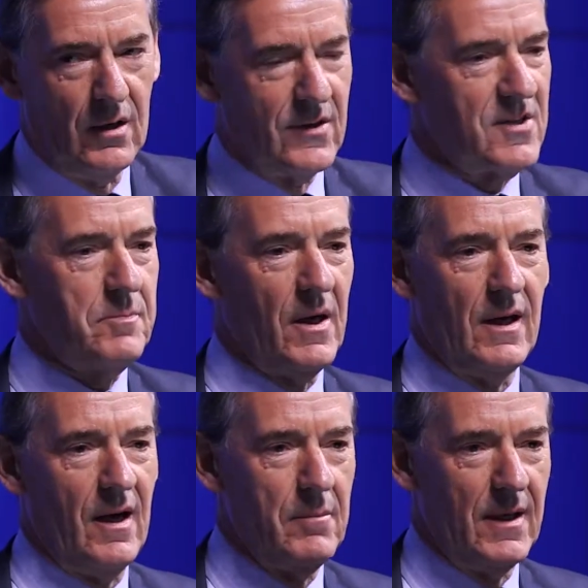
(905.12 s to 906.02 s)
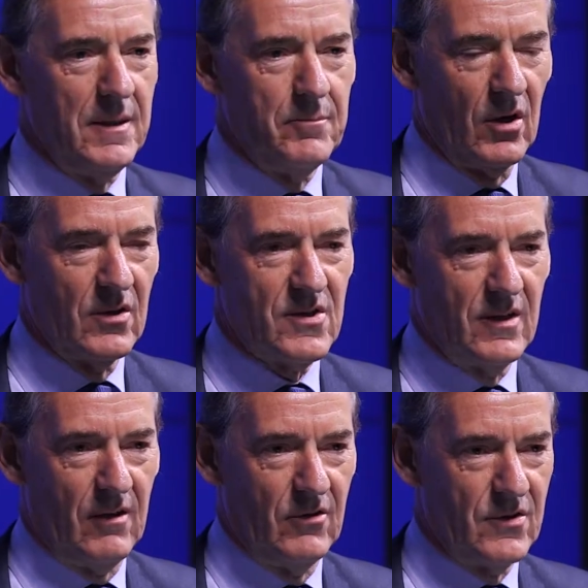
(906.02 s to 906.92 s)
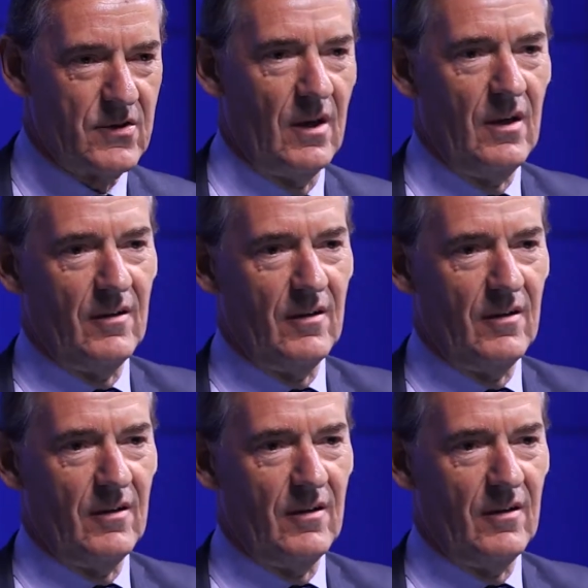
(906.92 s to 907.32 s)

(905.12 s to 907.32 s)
despite our many policy errors,